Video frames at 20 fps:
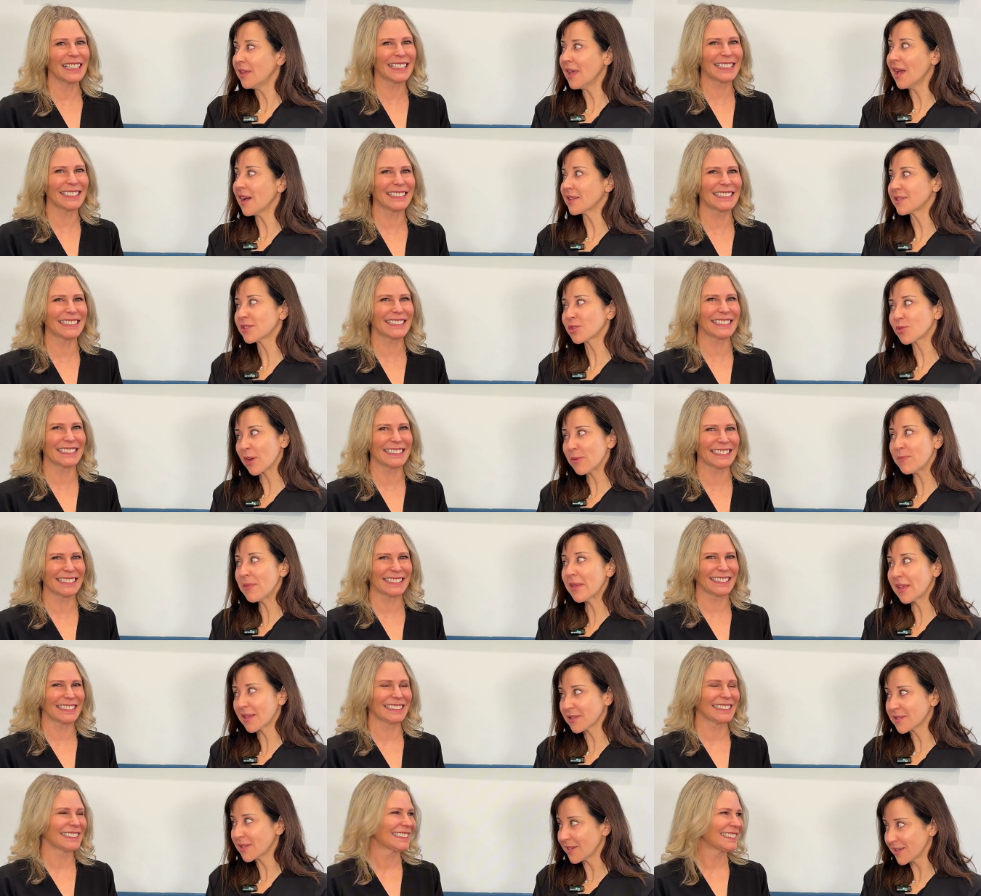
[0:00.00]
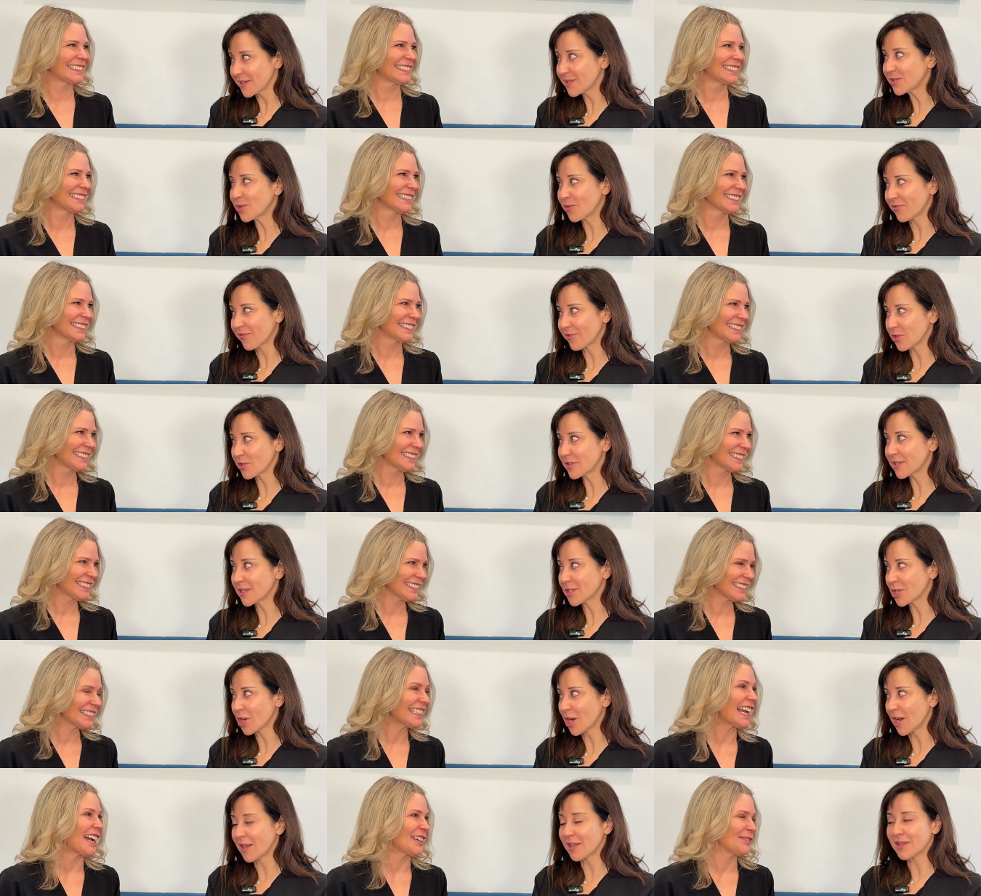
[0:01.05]
Speaker 1: Yeah. It's great because it is so
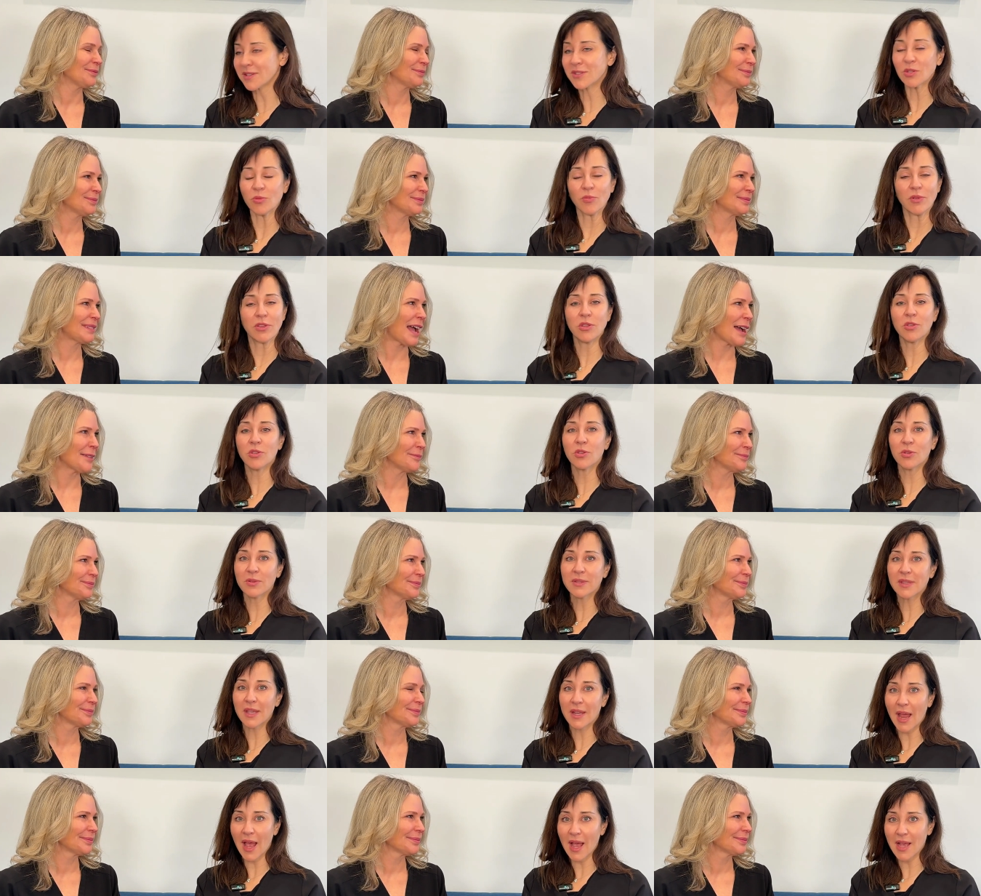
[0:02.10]
versatile. Yeah. So when yeah. you use it